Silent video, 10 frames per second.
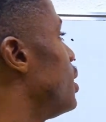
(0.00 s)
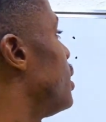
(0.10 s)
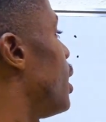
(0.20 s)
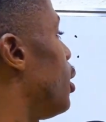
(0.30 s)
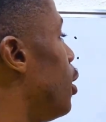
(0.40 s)

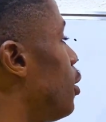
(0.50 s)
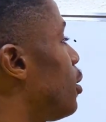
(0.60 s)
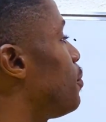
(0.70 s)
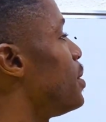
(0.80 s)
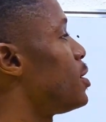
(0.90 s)
the log
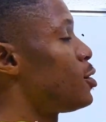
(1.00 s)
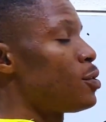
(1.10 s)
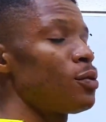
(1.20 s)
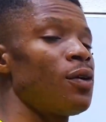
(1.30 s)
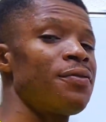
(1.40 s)
of base
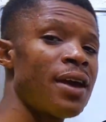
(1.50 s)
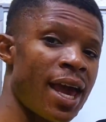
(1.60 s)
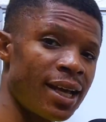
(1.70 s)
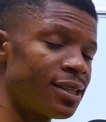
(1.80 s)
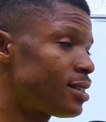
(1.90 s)
2 of
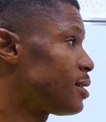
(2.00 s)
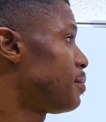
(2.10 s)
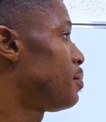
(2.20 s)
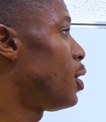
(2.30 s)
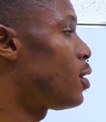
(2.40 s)
x
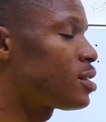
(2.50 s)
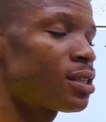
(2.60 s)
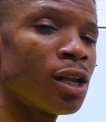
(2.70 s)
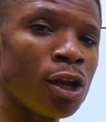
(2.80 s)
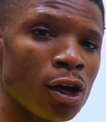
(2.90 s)

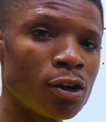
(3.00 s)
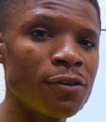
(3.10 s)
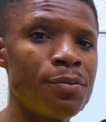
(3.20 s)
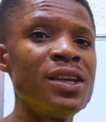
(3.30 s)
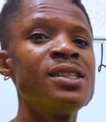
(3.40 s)
plus log
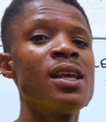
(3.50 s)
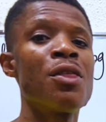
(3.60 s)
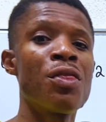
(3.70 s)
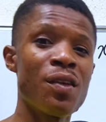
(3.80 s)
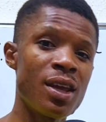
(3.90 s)
of base
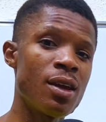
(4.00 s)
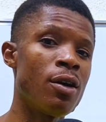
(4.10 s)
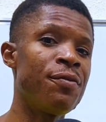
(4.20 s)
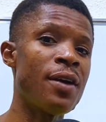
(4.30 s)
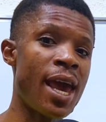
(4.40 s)
3
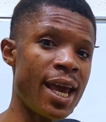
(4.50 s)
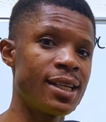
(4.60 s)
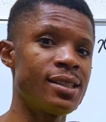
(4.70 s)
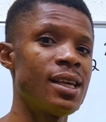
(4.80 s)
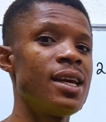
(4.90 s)
of
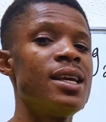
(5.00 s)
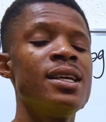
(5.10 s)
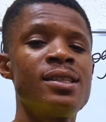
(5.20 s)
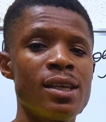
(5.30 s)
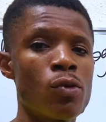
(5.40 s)
x
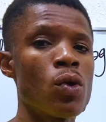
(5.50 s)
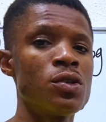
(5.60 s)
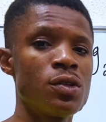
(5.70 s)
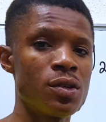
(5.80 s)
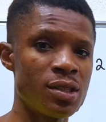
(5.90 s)
is
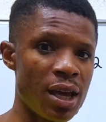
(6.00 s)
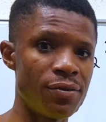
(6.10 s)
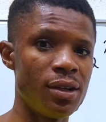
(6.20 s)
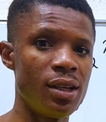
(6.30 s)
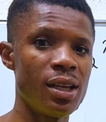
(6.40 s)
equals to
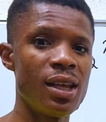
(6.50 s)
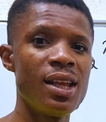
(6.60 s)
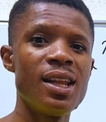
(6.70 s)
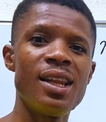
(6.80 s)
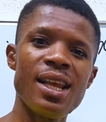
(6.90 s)
7.
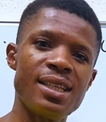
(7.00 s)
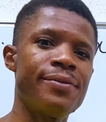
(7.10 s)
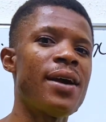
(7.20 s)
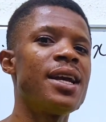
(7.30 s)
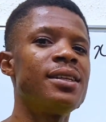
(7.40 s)
Let's
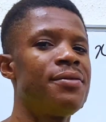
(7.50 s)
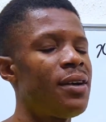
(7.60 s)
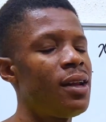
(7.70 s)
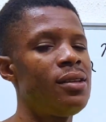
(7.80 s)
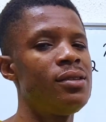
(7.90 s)
find the
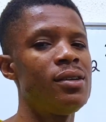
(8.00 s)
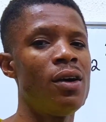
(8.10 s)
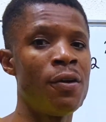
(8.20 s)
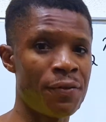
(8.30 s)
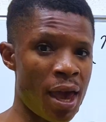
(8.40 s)
value
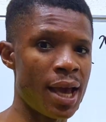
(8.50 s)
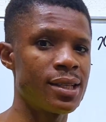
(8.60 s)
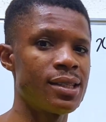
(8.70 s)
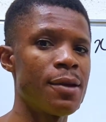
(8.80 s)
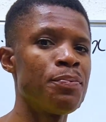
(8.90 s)
of
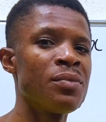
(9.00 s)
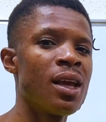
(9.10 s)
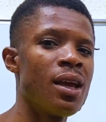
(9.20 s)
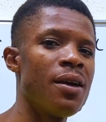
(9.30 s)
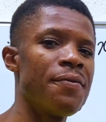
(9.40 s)
x.
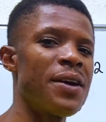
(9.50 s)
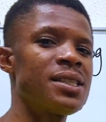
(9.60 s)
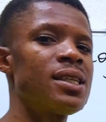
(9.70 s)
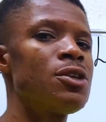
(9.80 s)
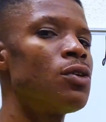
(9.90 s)

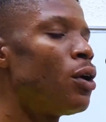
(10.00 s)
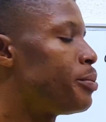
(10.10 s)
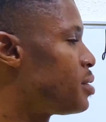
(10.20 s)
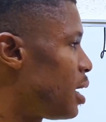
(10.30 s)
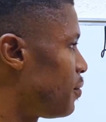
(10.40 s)
First thing you
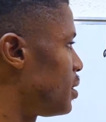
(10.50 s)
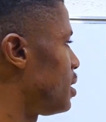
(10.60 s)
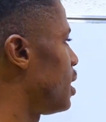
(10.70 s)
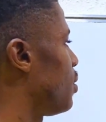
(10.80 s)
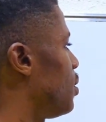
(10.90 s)
observe is
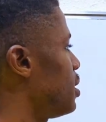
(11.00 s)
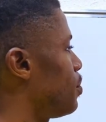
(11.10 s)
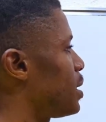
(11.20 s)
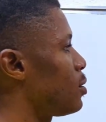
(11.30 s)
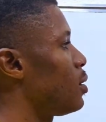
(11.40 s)
that this
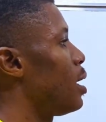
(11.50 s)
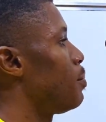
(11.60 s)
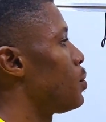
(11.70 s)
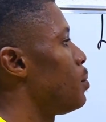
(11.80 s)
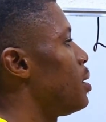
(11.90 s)
particular
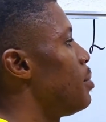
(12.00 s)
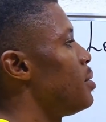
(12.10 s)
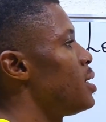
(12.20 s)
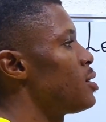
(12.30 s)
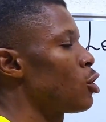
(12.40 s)
problem
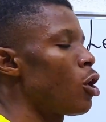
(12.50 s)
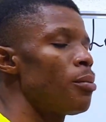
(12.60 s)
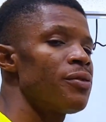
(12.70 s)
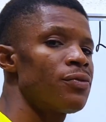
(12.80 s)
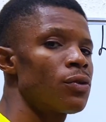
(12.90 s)
is
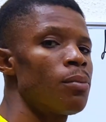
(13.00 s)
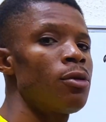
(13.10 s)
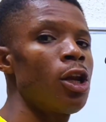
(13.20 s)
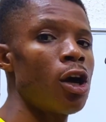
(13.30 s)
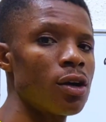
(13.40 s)
coming from
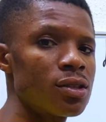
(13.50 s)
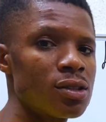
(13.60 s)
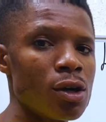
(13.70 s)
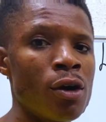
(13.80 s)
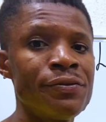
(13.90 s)

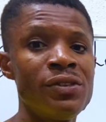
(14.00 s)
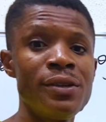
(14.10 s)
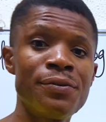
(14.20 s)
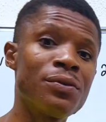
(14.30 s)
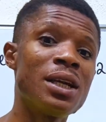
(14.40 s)
logs of
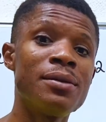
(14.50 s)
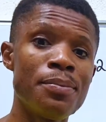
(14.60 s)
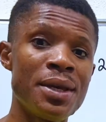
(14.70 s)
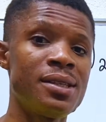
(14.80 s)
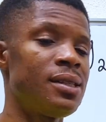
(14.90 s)
different
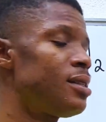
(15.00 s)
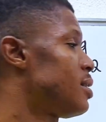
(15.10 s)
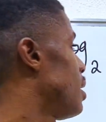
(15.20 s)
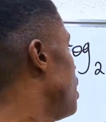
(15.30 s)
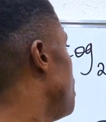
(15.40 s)
bases,